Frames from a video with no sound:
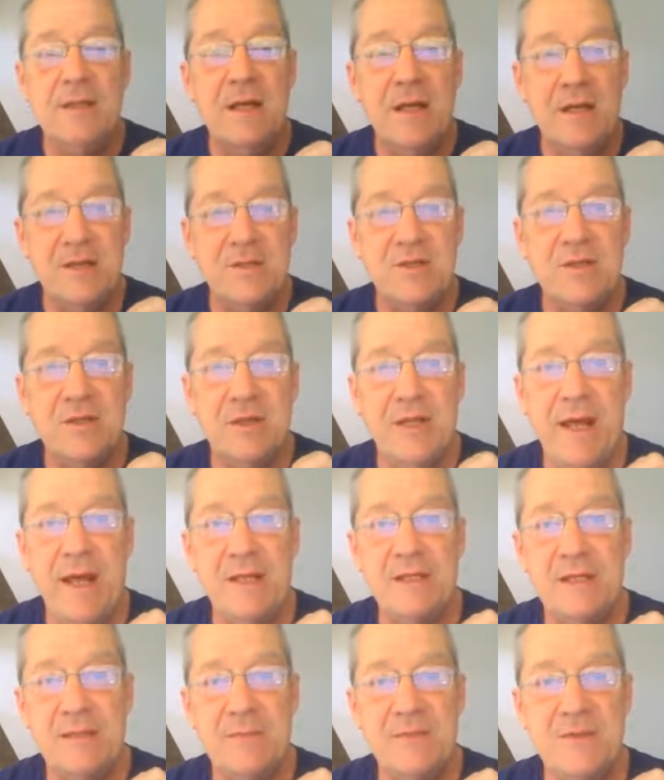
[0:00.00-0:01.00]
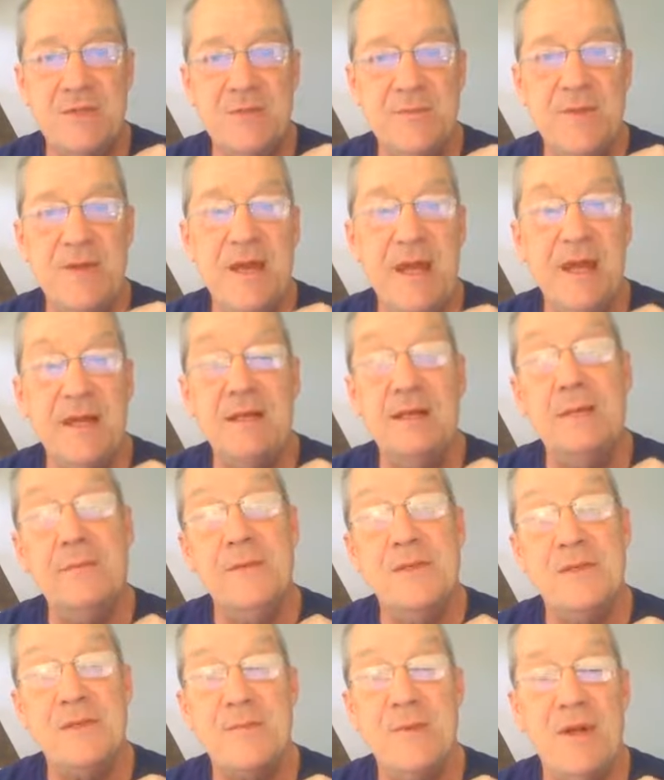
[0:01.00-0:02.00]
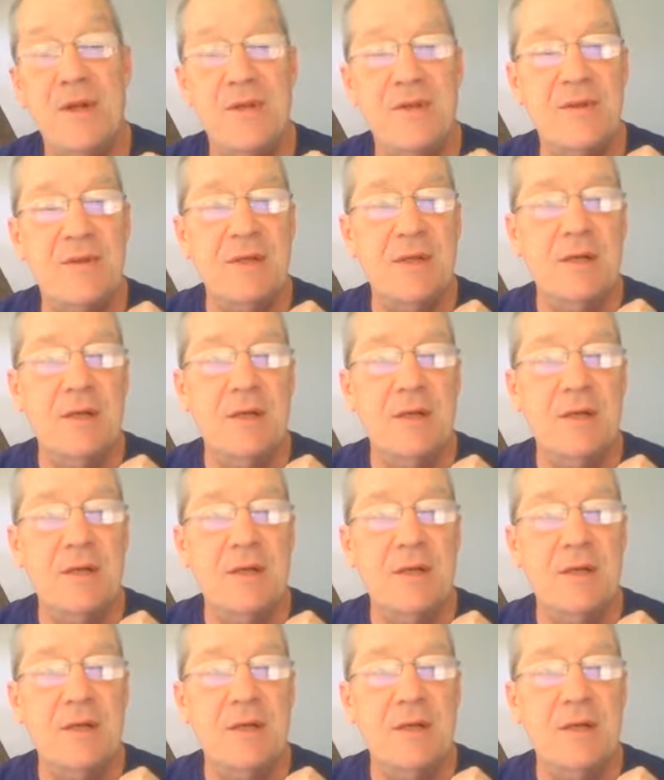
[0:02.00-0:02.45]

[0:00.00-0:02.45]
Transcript: and she'll add them. She's been adding them this month